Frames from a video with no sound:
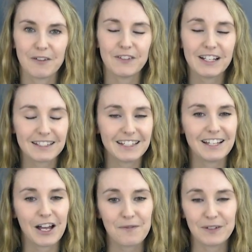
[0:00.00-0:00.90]
Firstly,
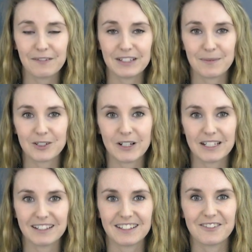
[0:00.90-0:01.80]
hopefully I've
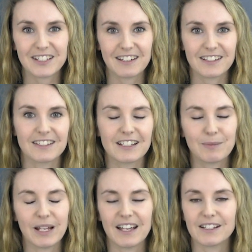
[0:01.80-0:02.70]
demonstrated that oxytocin does
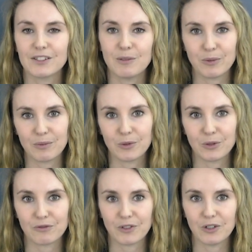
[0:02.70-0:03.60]
play a super
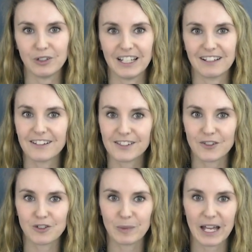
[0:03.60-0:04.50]
important role in our
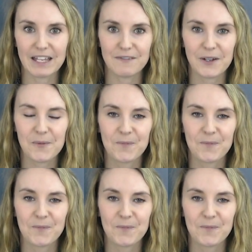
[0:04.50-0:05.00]
social behavior.